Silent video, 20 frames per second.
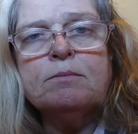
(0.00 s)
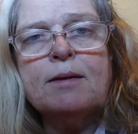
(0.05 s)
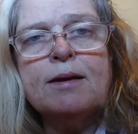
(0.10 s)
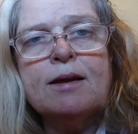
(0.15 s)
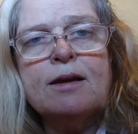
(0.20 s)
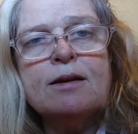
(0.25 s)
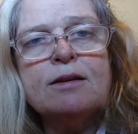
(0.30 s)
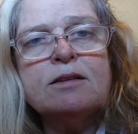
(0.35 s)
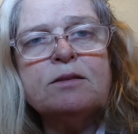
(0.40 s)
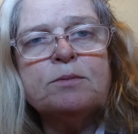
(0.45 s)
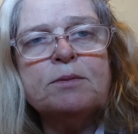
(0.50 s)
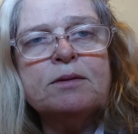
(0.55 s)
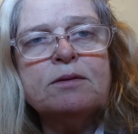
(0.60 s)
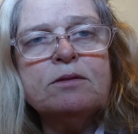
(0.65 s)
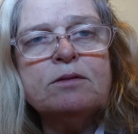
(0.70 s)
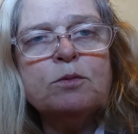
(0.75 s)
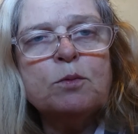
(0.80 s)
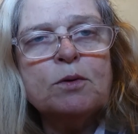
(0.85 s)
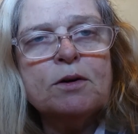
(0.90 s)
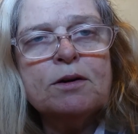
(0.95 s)
my
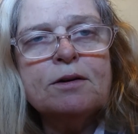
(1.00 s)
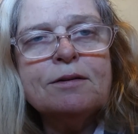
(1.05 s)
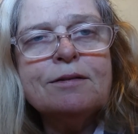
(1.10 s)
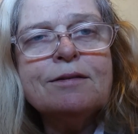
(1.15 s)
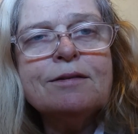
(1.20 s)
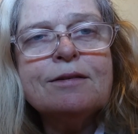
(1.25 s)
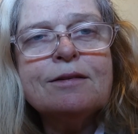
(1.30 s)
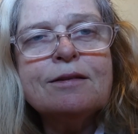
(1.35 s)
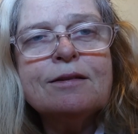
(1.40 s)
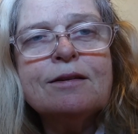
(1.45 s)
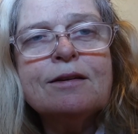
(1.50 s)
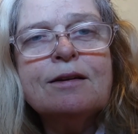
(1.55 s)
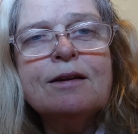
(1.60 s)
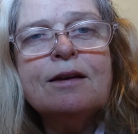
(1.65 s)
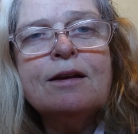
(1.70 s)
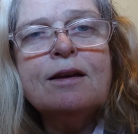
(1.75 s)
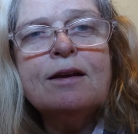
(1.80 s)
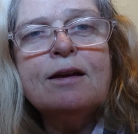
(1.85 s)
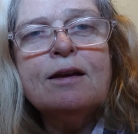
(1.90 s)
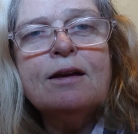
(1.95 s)
husband's words,
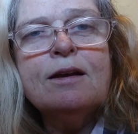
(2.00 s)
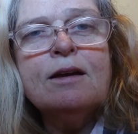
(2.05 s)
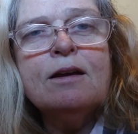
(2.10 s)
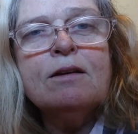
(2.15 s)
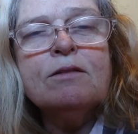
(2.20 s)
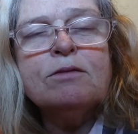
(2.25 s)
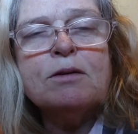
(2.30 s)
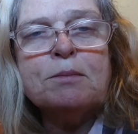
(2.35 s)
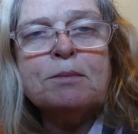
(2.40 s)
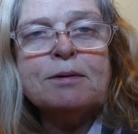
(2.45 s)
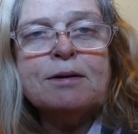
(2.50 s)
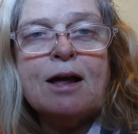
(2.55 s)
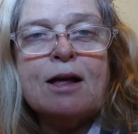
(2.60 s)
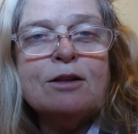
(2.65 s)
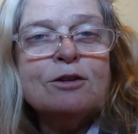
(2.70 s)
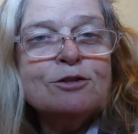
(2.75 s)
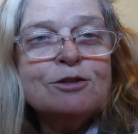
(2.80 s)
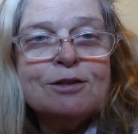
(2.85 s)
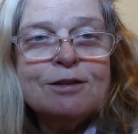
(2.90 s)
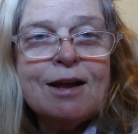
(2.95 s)
from
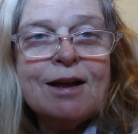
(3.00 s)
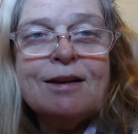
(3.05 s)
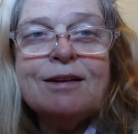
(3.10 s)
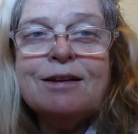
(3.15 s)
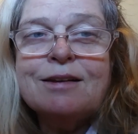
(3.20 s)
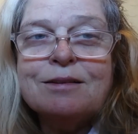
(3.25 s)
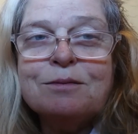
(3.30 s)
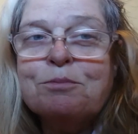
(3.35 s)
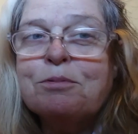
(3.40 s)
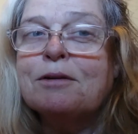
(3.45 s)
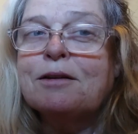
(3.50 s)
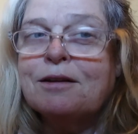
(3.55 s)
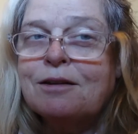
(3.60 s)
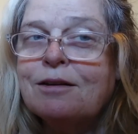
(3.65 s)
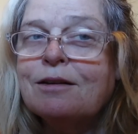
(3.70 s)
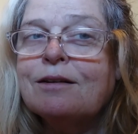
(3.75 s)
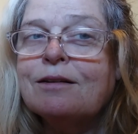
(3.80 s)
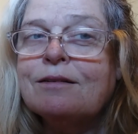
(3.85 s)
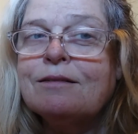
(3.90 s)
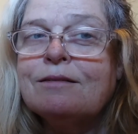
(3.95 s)
$1 to 90 is pretty
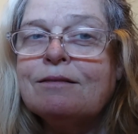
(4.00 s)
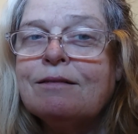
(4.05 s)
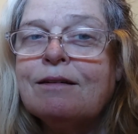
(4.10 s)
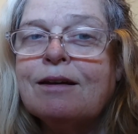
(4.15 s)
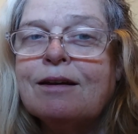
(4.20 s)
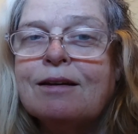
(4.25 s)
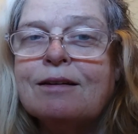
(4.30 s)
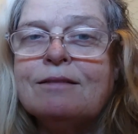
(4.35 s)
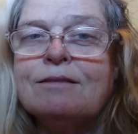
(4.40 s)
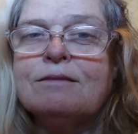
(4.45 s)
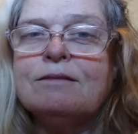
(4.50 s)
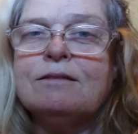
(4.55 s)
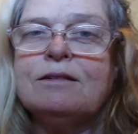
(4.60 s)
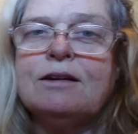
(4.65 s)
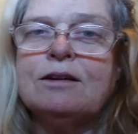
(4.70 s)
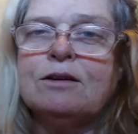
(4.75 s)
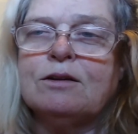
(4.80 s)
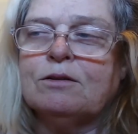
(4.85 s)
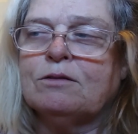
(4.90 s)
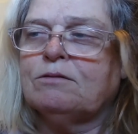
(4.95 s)
good. And,
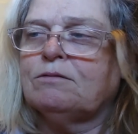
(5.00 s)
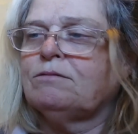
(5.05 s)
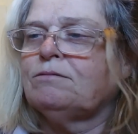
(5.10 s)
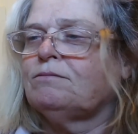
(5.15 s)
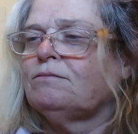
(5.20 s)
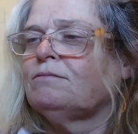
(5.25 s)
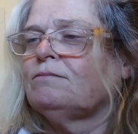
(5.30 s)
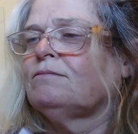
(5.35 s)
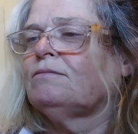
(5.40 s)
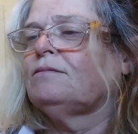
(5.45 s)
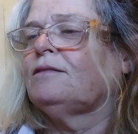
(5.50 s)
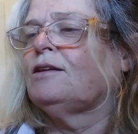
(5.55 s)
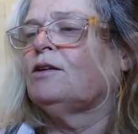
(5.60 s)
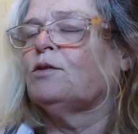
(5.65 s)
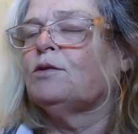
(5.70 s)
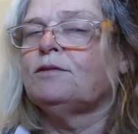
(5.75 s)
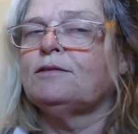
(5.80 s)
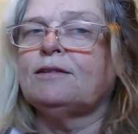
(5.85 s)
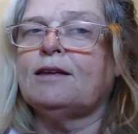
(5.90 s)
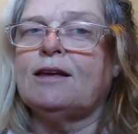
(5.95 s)
you know, the
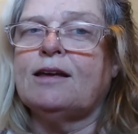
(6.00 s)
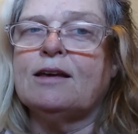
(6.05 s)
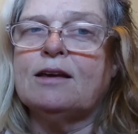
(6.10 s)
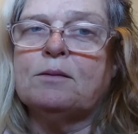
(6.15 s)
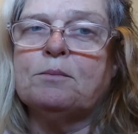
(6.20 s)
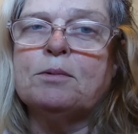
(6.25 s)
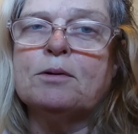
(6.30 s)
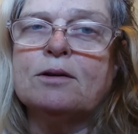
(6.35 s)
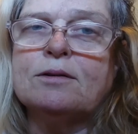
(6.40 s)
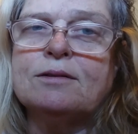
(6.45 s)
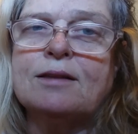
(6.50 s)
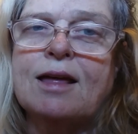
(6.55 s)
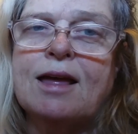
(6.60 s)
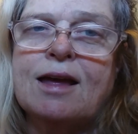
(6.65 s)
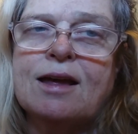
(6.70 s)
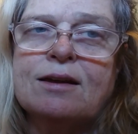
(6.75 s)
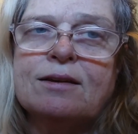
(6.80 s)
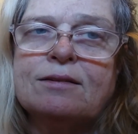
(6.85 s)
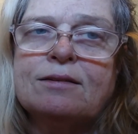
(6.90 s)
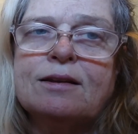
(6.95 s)
old saying, a bird in the
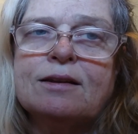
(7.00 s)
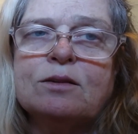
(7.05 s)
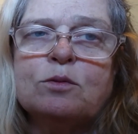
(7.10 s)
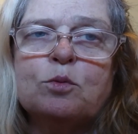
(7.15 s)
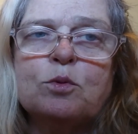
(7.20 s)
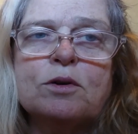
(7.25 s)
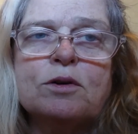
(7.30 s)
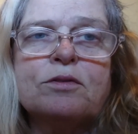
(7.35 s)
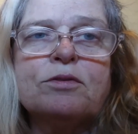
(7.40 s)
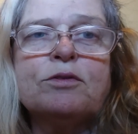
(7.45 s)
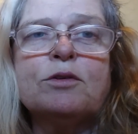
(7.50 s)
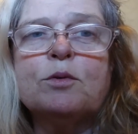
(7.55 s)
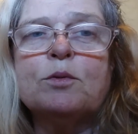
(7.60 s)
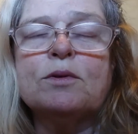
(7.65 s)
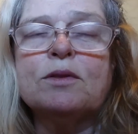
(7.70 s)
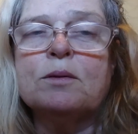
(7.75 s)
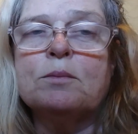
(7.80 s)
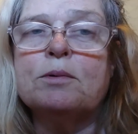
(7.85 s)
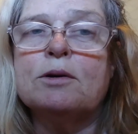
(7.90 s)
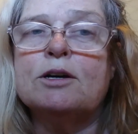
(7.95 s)
hand is worth two
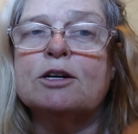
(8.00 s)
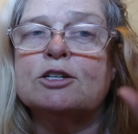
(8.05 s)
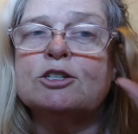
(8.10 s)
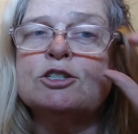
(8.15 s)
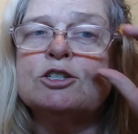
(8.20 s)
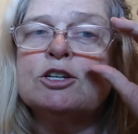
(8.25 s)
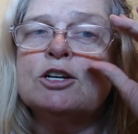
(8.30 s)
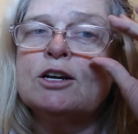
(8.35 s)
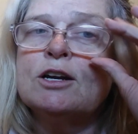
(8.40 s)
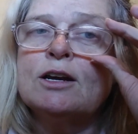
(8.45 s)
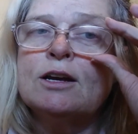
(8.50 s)
in the bush.